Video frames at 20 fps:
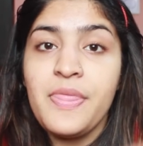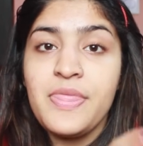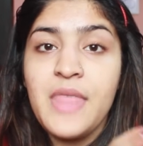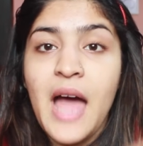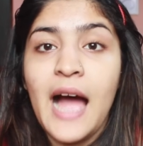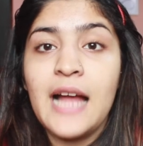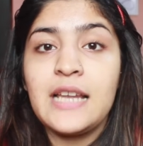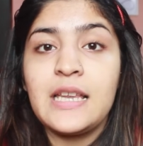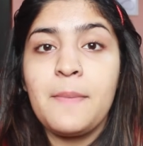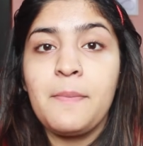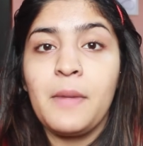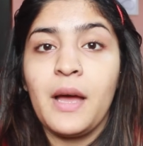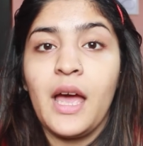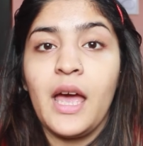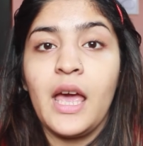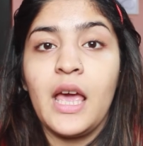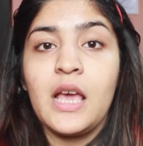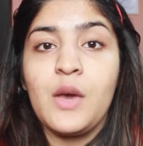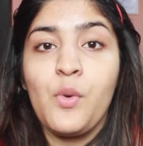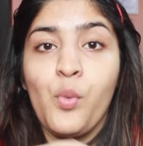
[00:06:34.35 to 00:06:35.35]
that
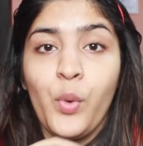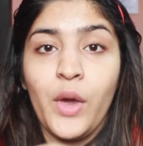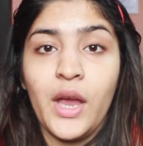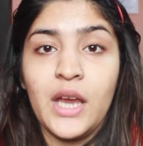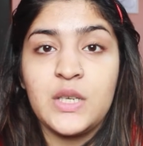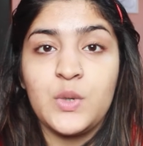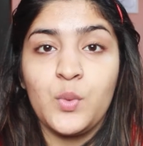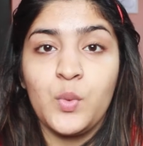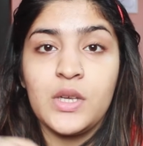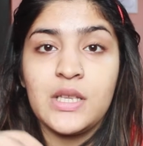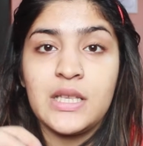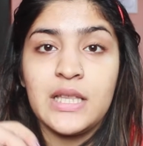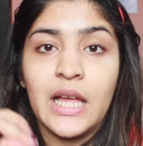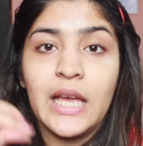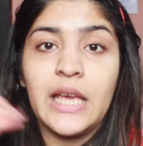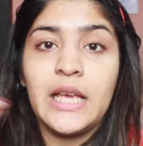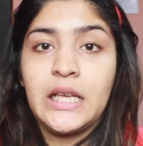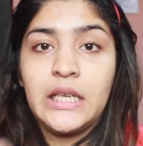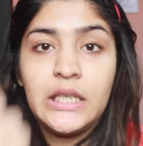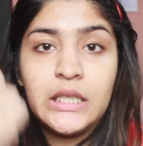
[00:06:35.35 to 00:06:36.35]
my weight was
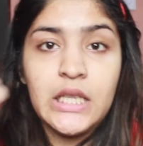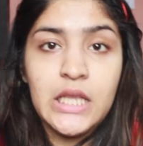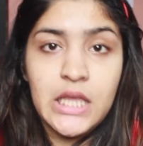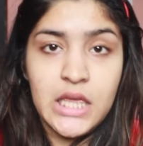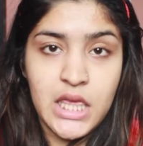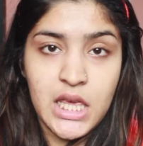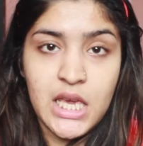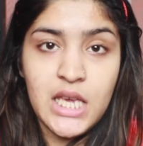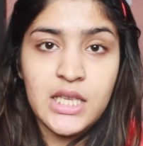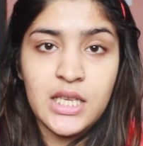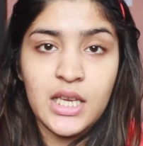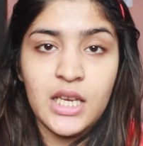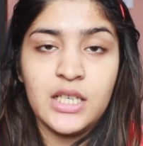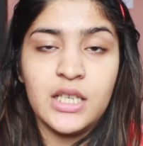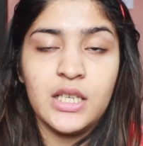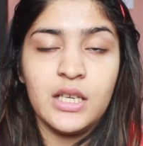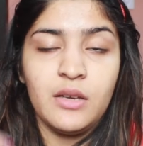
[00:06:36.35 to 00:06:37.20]
like this.